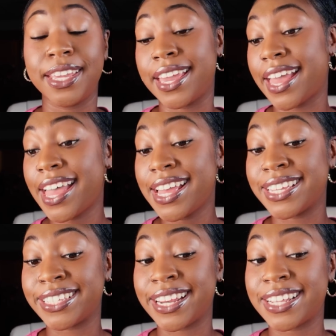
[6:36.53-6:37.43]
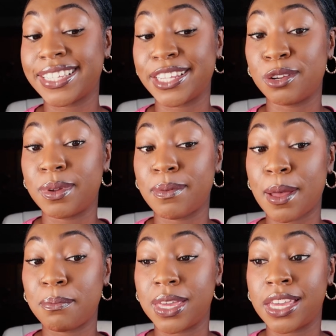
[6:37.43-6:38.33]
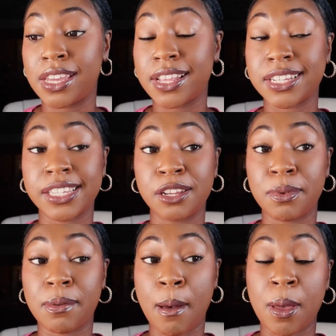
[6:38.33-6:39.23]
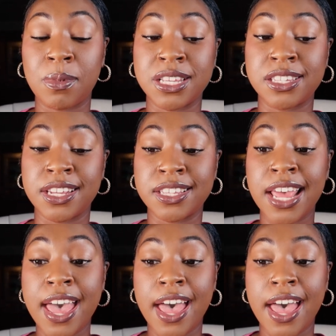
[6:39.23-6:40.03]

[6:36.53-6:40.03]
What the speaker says: Yeah, so that's a little bit about me. That's a little bit about my business.